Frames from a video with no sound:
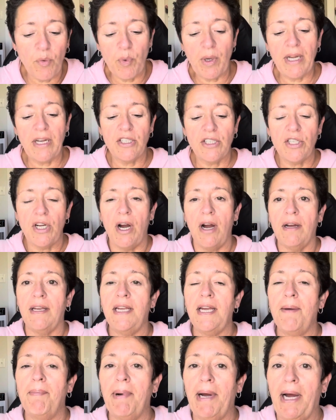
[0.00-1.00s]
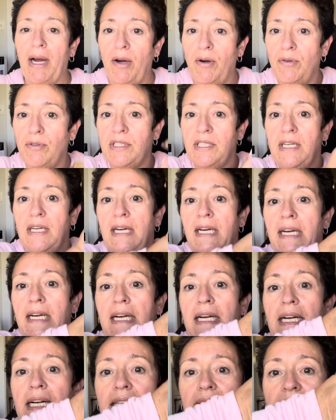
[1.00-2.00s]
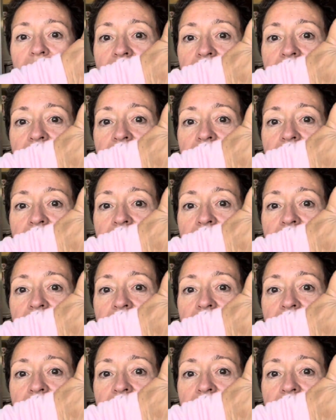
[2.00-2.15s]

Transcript: We are talking about the